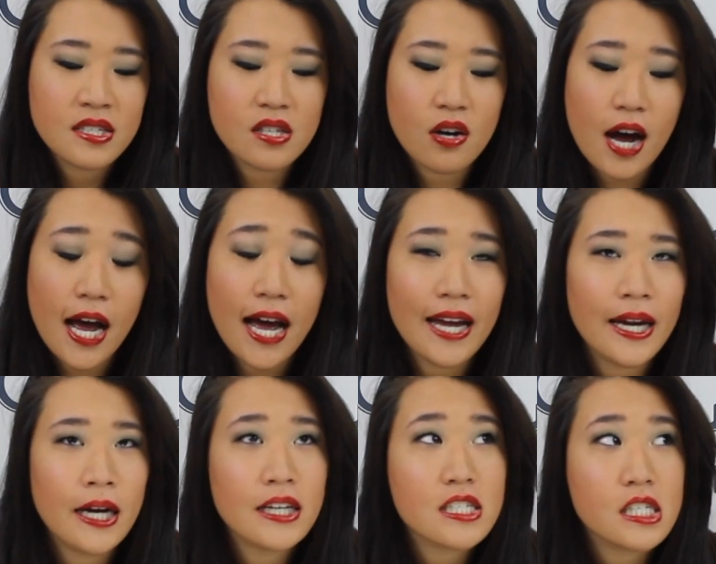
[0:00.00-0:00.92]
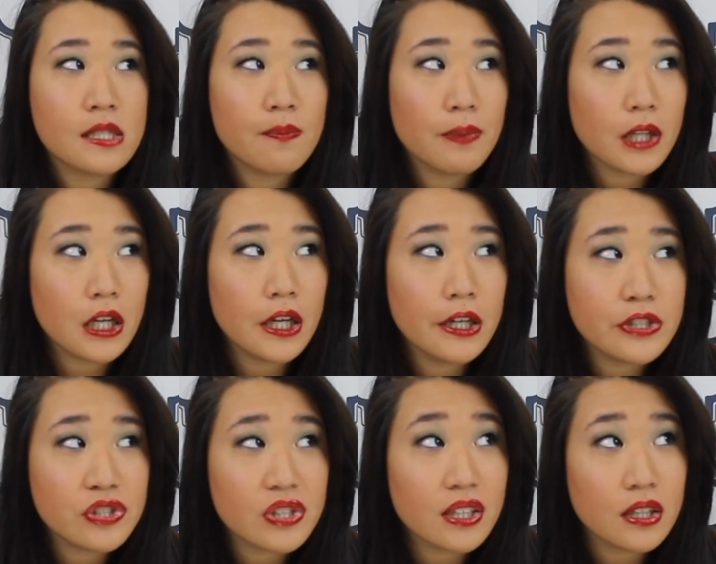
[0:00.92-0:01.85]
So I
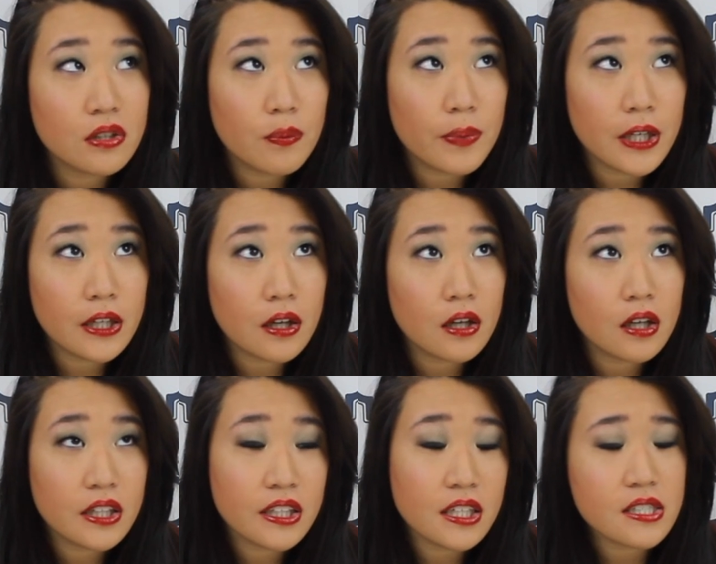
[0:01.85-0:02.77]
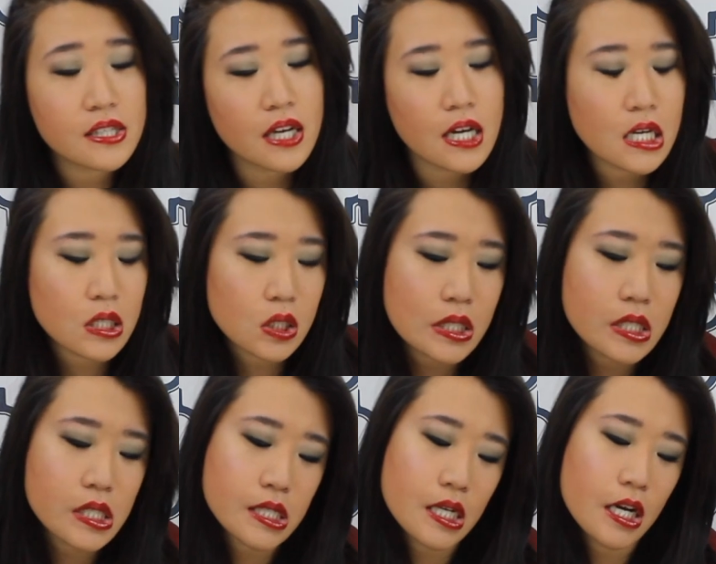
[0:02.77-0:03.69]
splurged a little bit on these
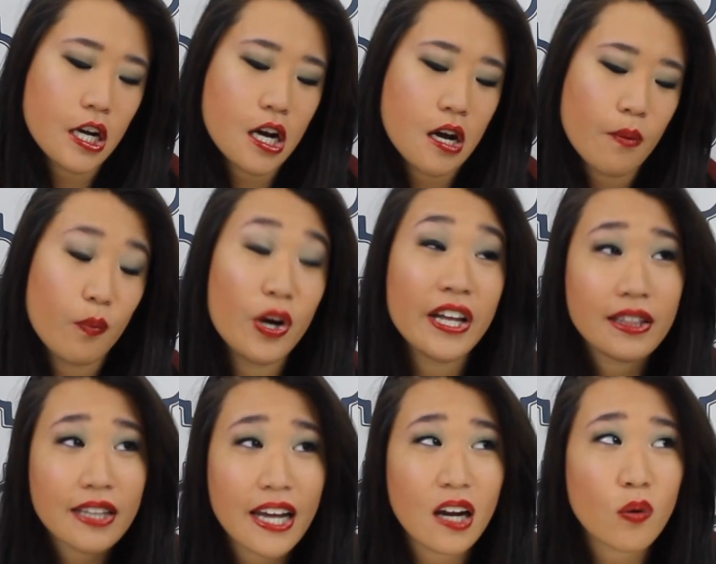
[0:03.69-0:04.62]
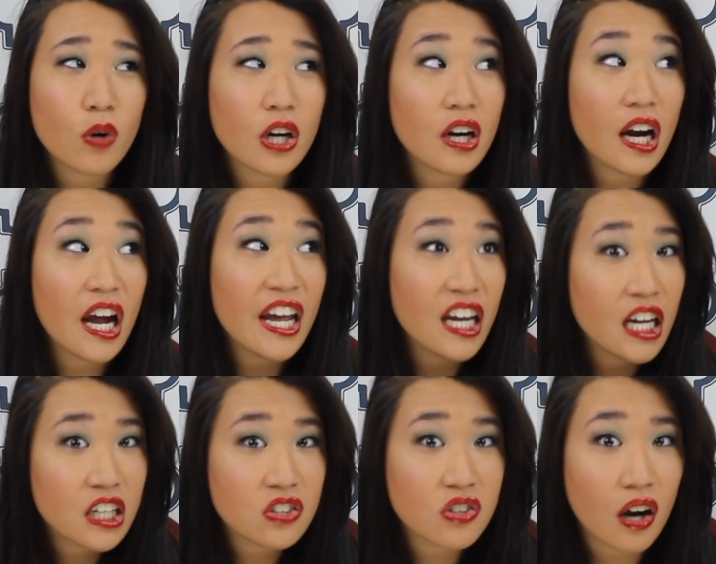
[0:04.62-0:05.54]
candles when they were
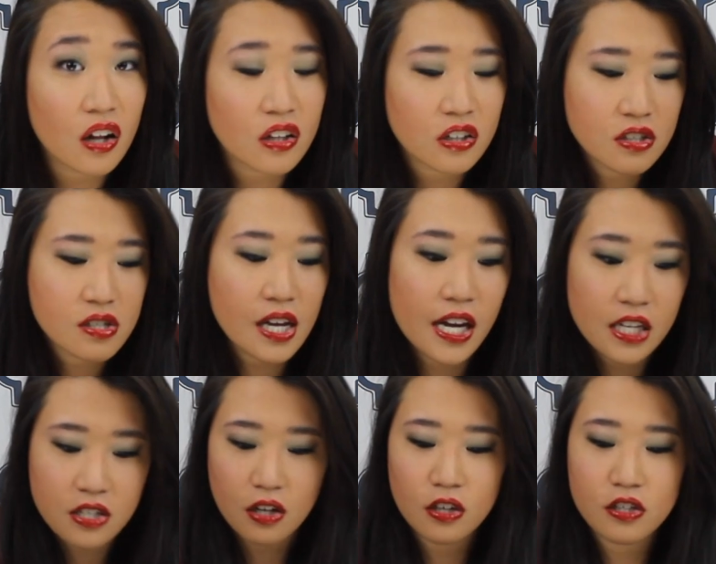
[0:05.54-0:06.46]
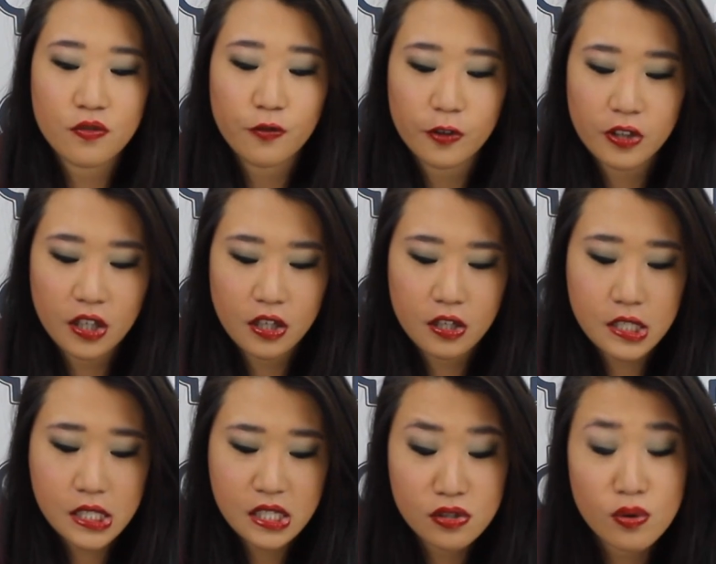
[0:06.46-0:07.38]
$8. $8 for
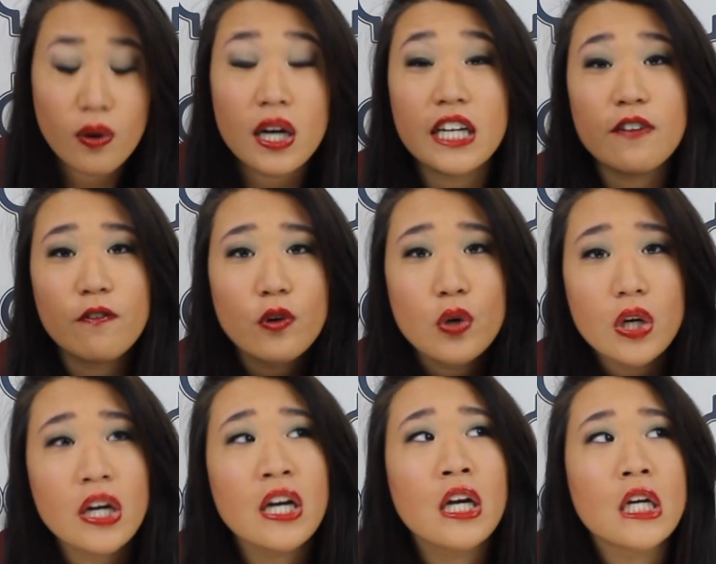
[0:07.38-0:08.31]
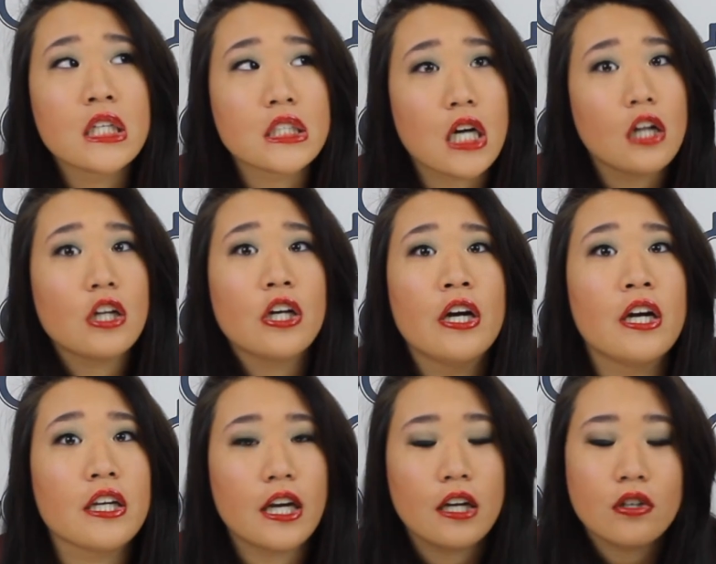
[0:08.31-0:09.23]
these $24
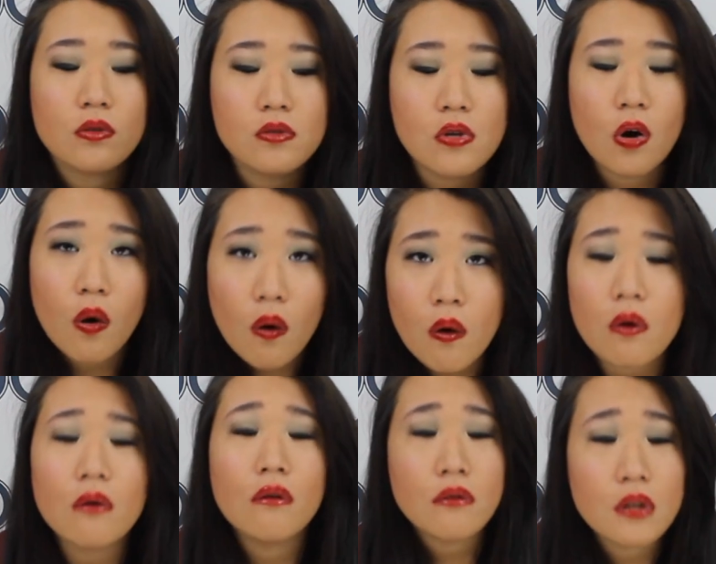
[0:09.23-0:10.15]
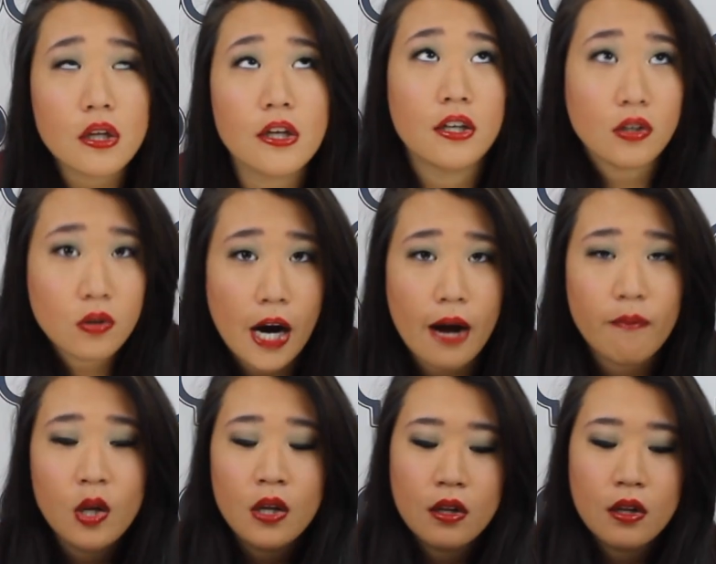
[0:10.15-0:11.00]
candles. Holy crap.